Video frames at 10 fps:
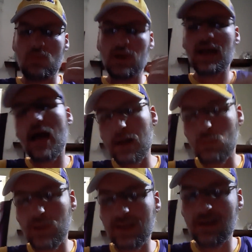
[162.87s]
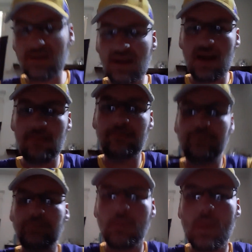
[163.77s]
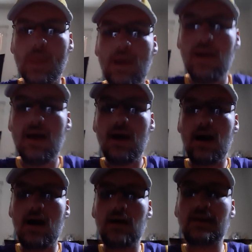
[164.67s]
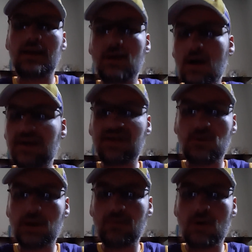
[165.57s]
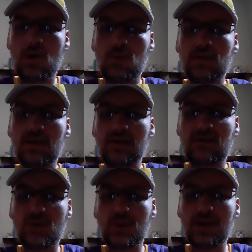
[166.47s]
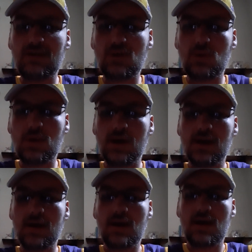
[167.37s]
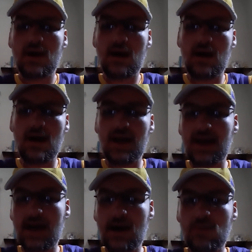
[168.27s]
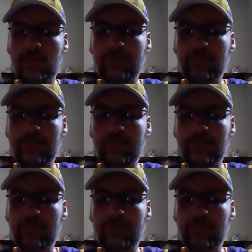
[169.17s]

We gotta win this game. They lost two in a row. They're 2-2, and now